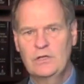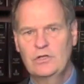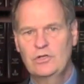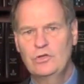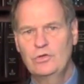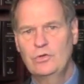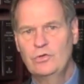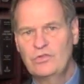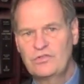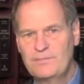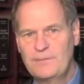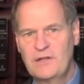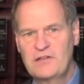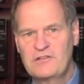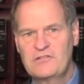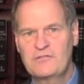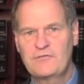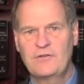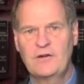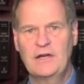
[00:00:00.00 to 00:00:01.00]
to
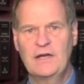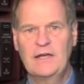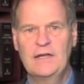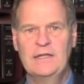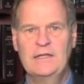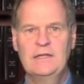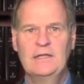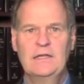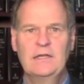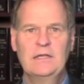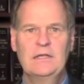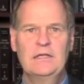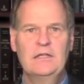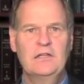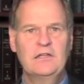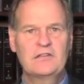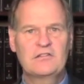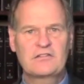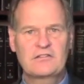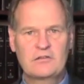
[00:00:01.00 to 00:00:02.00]
specify
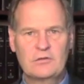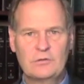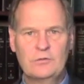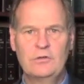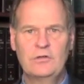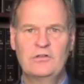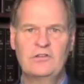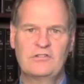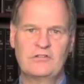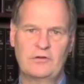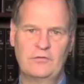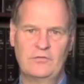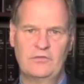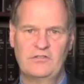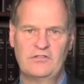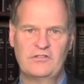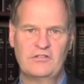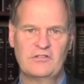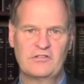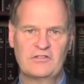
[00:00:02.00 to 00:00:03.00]
excluded
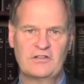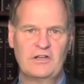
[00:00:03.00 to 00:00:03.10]
services.